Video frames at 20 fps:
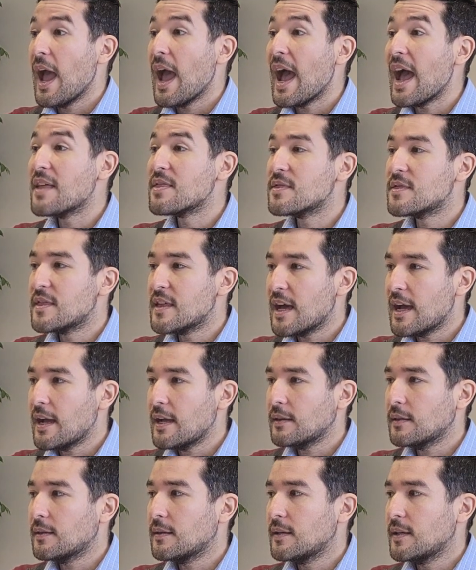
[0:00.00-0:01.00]
And
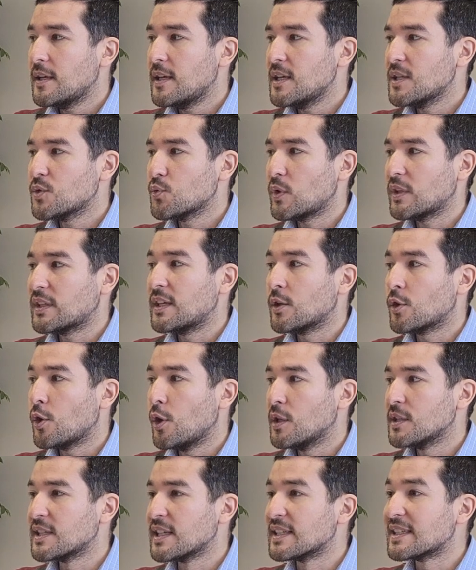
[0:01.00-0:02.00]
that is what he
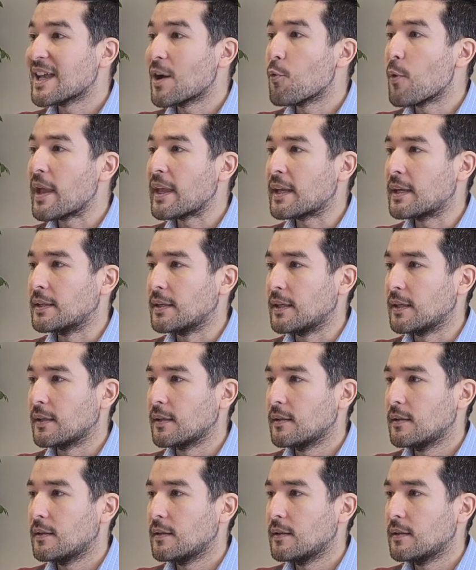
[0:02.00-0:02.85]
calls his awakening.